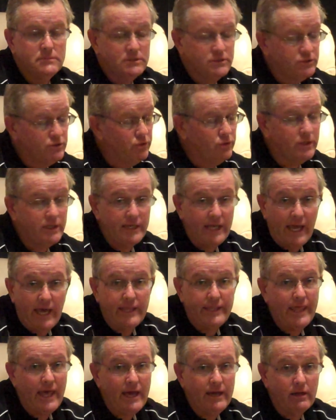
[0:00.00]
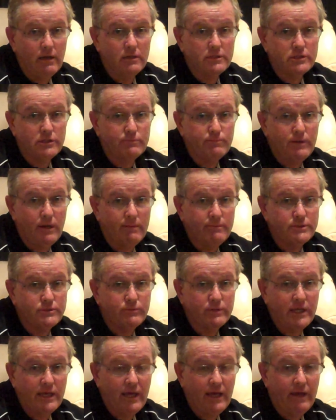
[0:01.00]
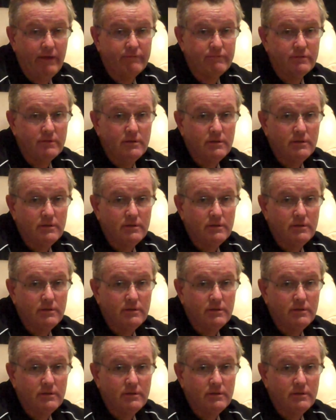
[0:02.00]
So you can add that on to the problems we have.